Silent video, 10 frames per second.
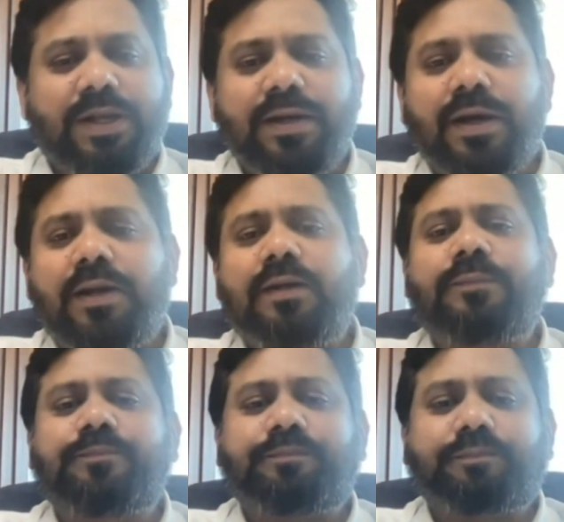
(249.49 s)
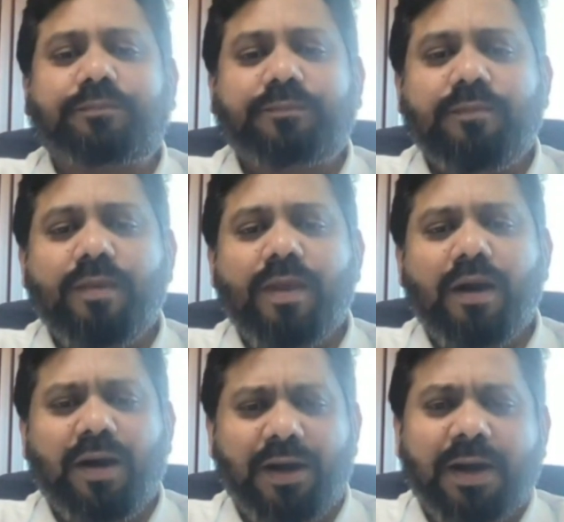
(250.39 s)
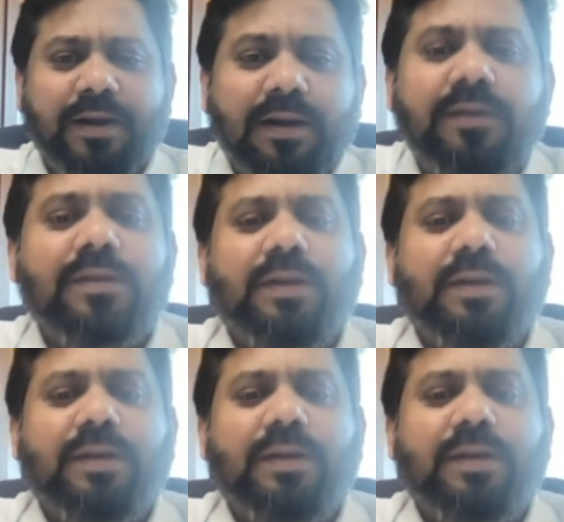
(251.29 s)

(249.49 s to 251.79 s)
Telangana, Karnataka.